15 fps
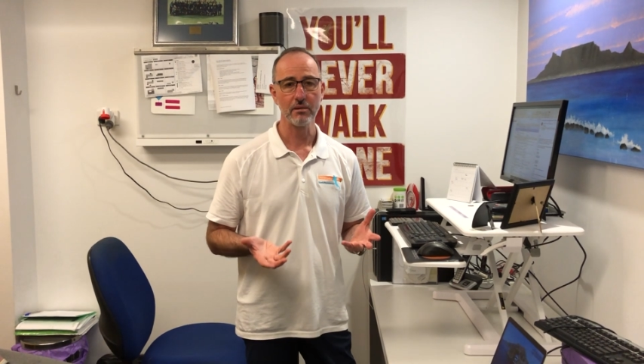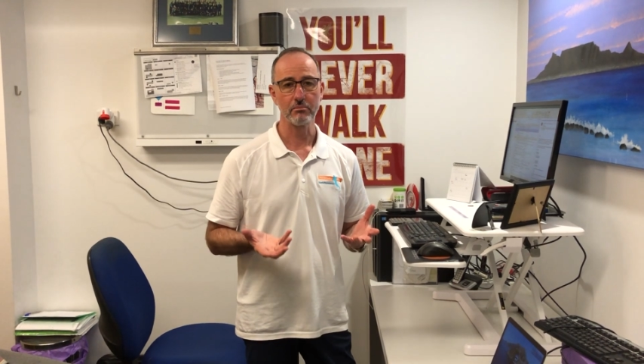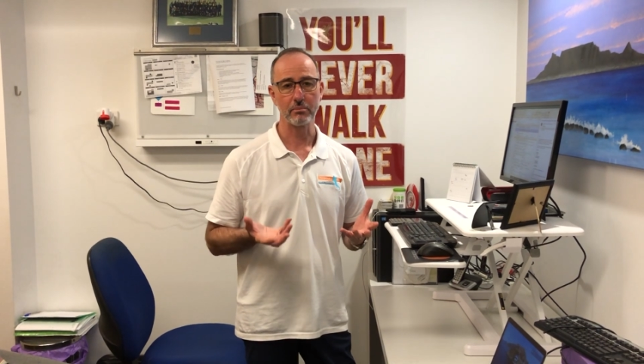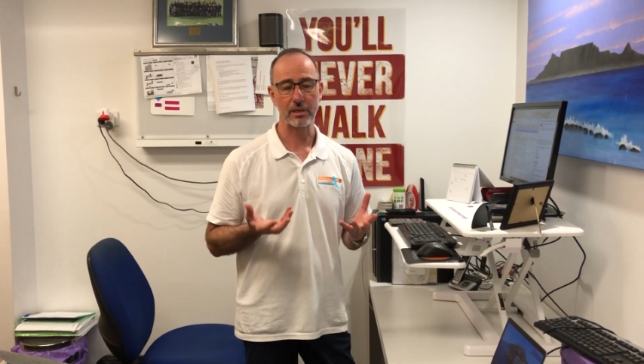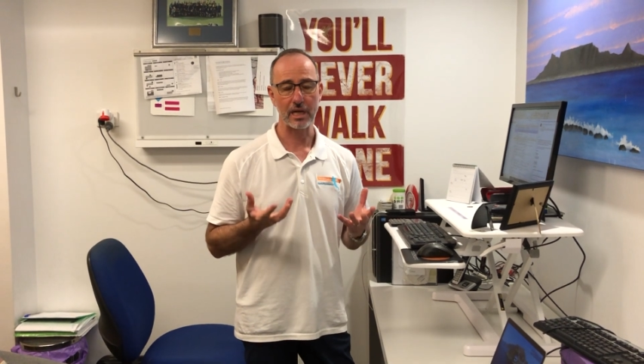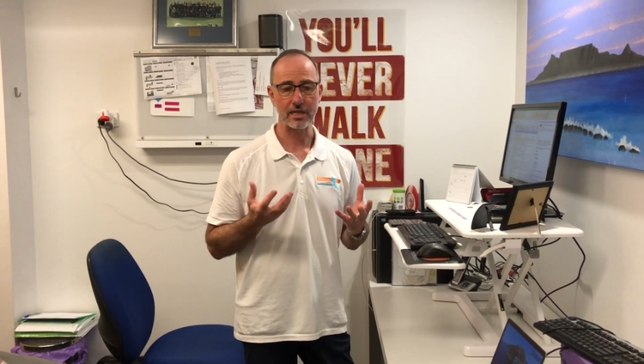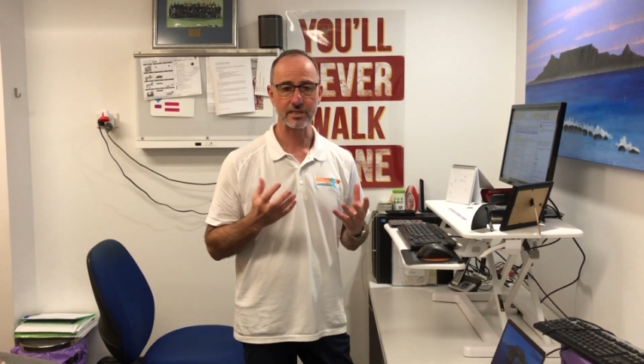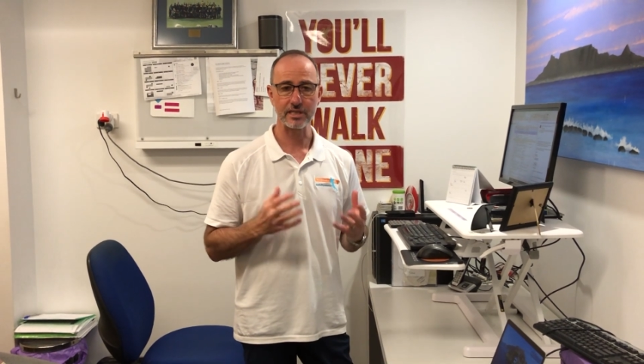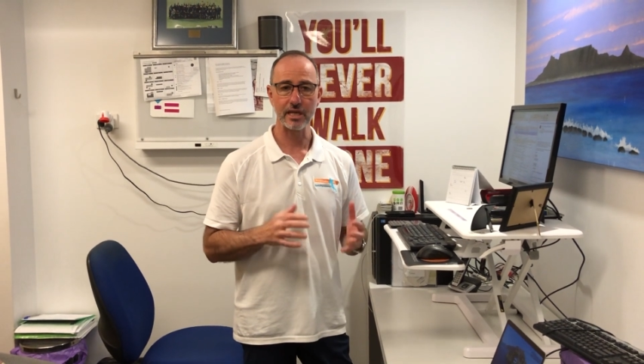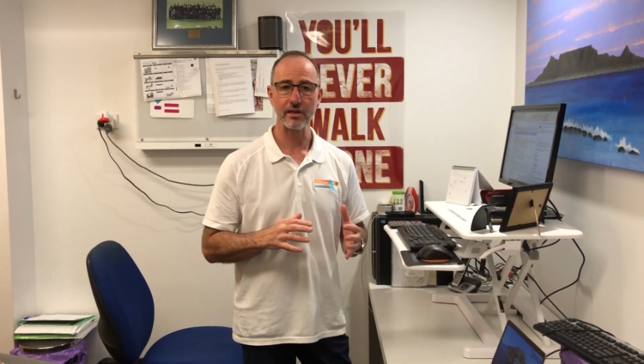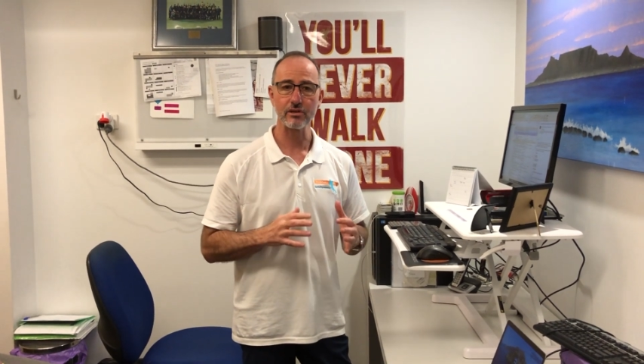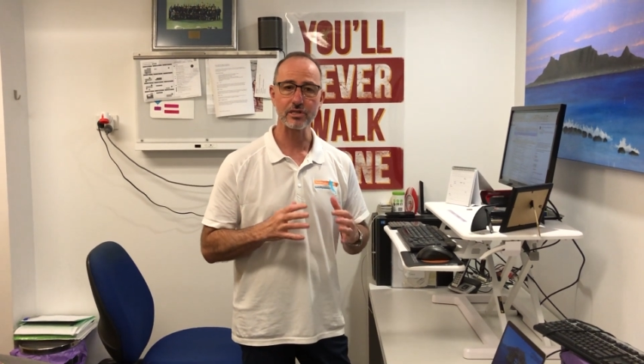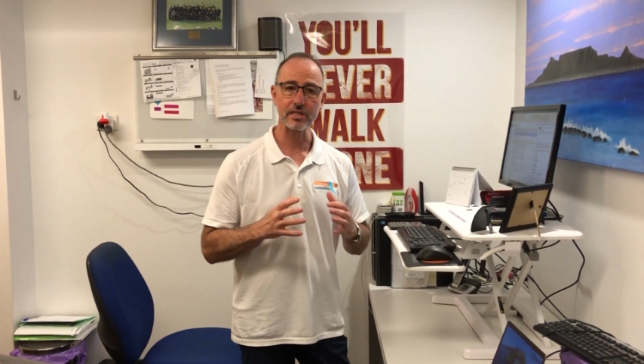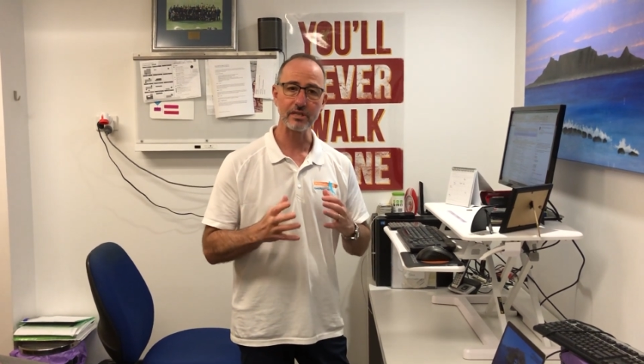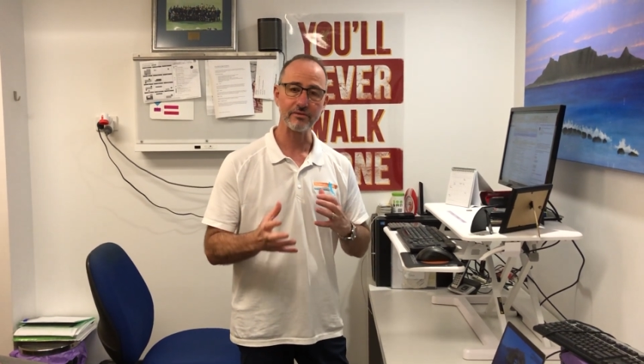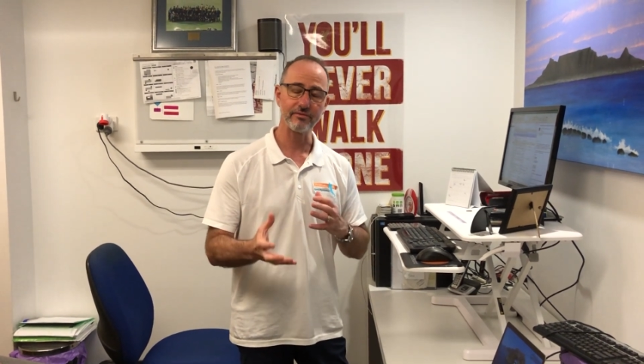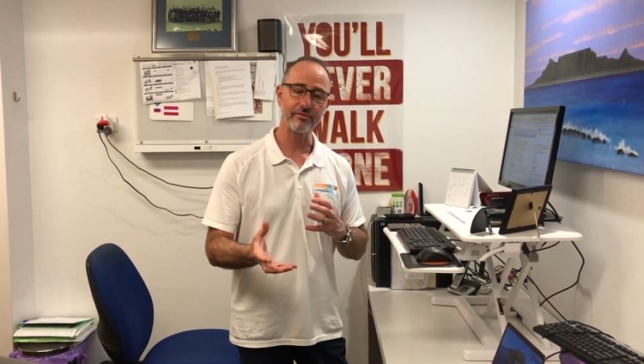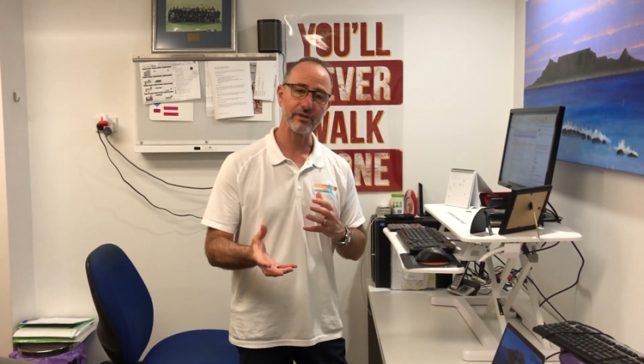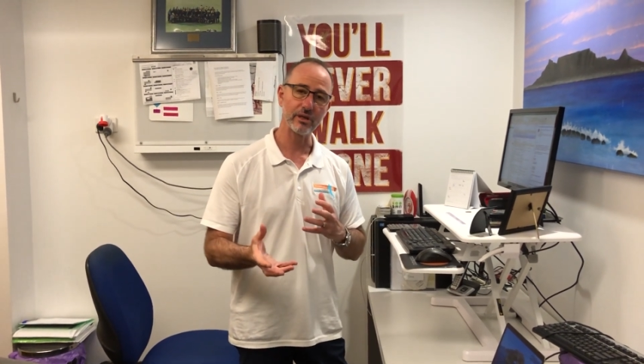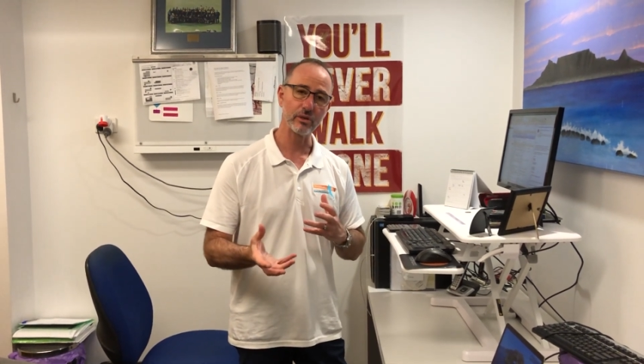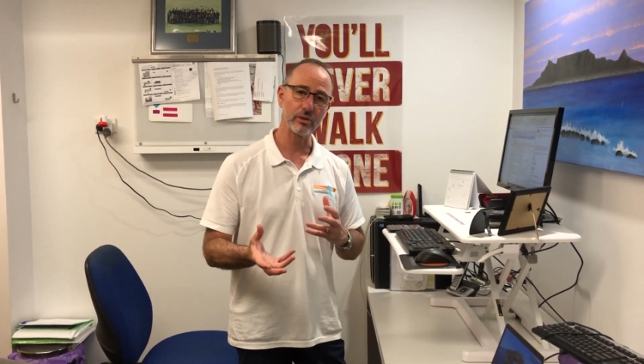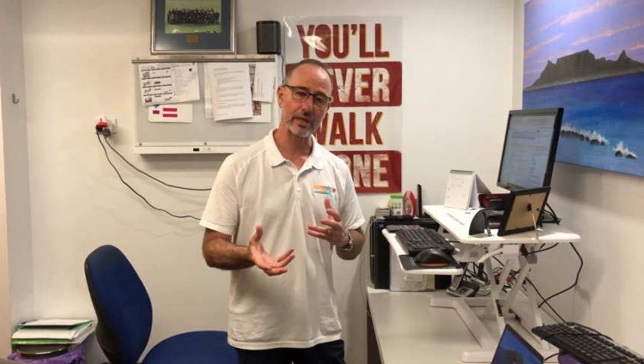but I seriously
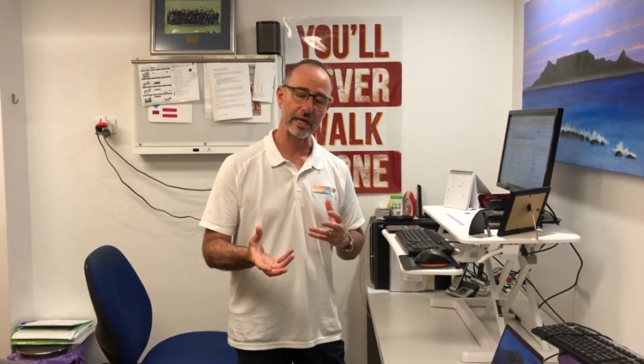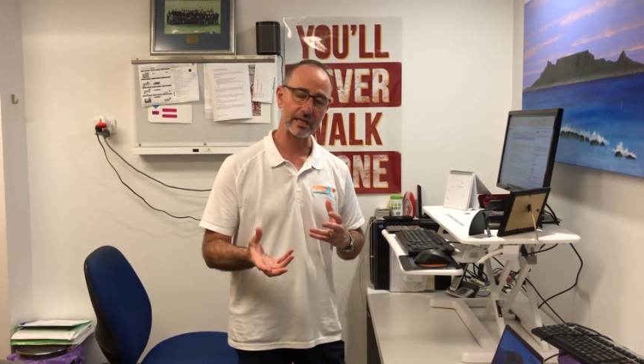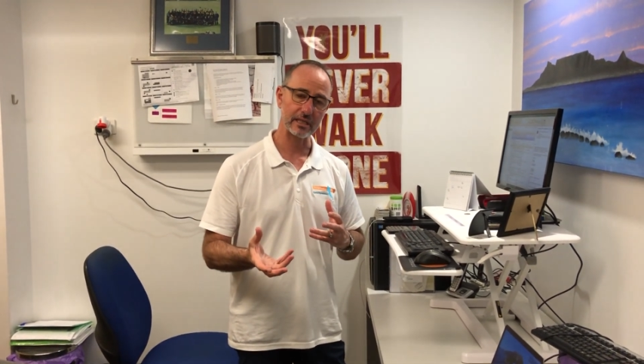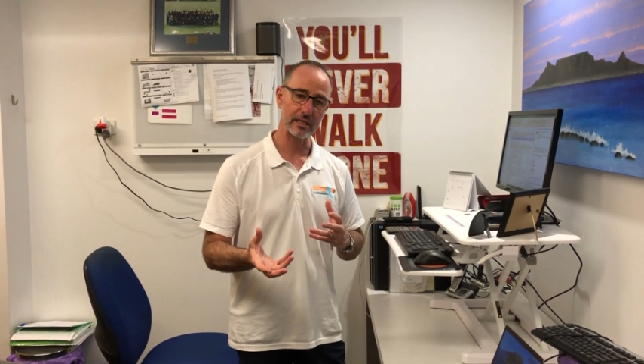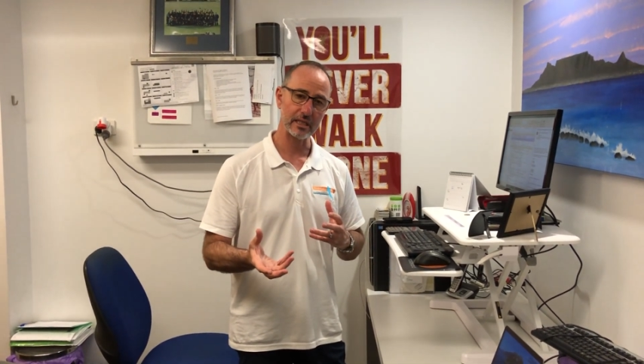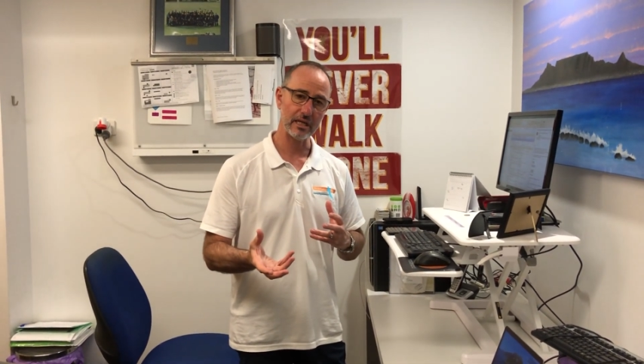feel that